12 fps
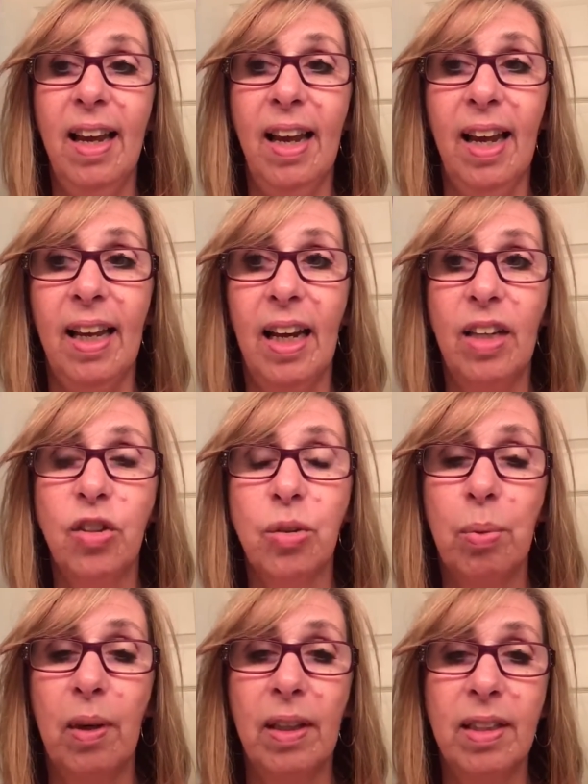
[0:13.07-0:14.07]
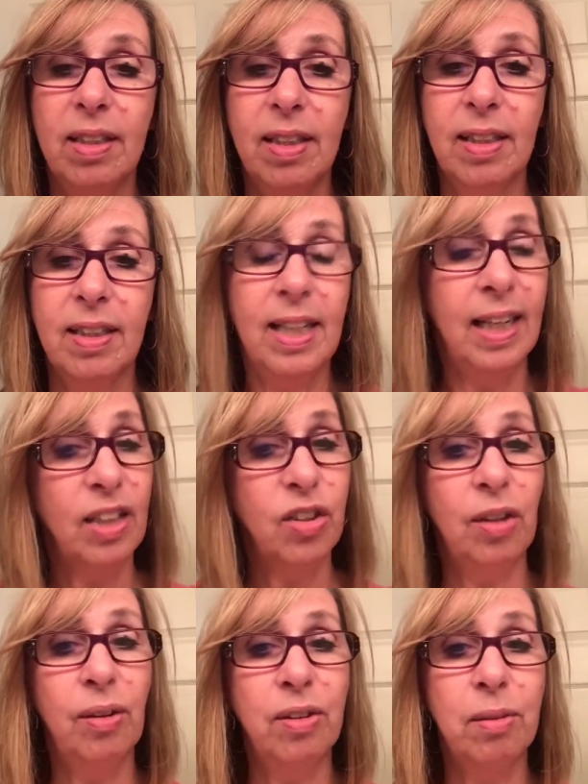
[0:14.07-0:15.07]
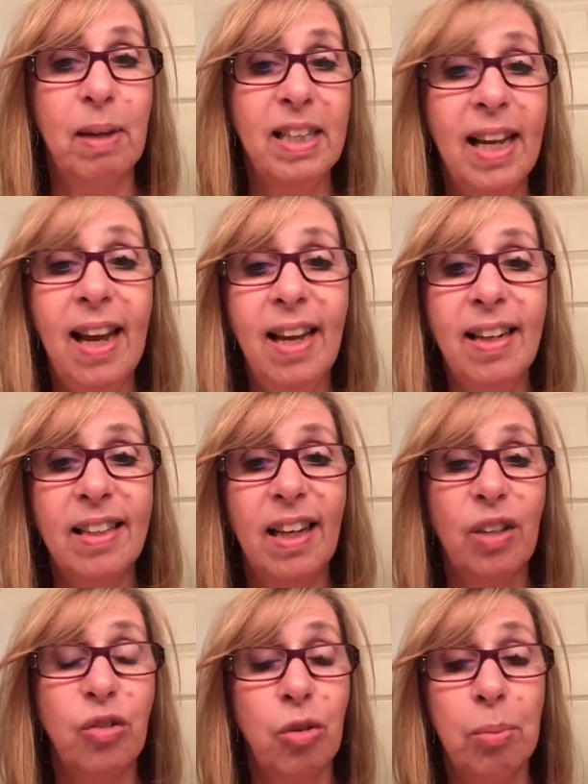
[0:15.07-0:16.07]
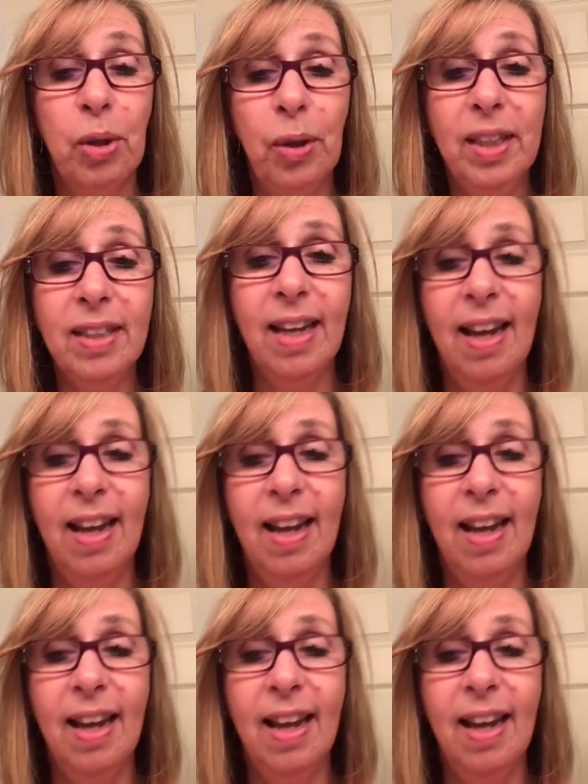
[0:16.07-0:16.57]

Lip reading: And I just wanted to take a shout out to my dad, Truman Hoyt,